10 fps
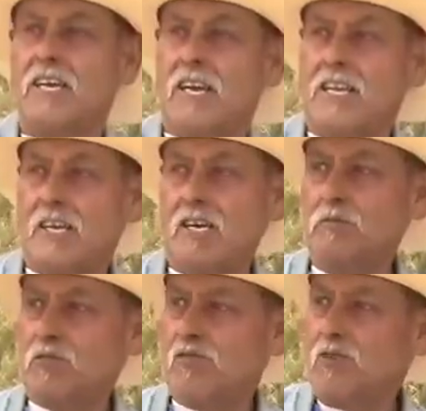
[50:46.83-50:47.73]
and it
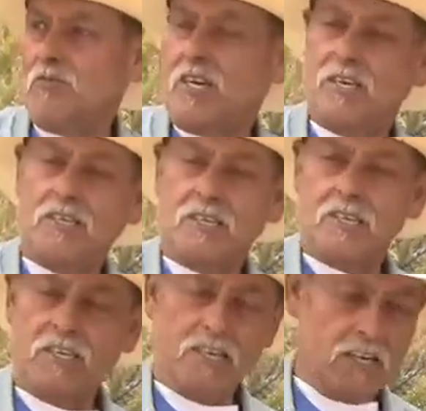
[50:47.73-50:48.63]
comes from uh,
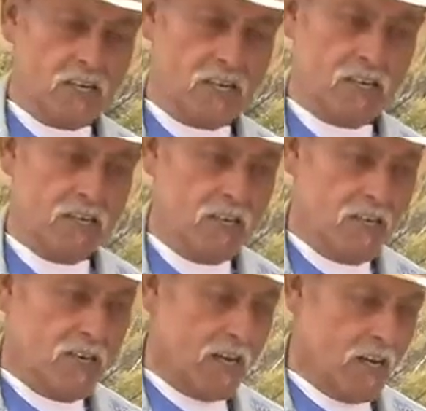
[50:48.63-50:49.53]
the uh,
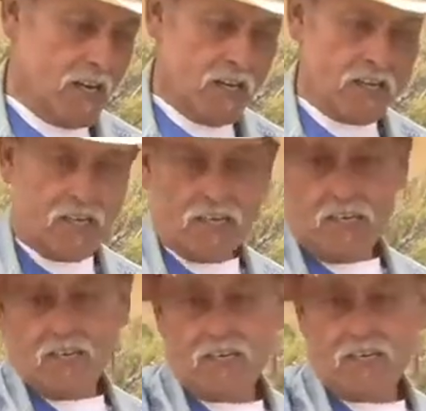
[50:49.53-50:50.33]
uh,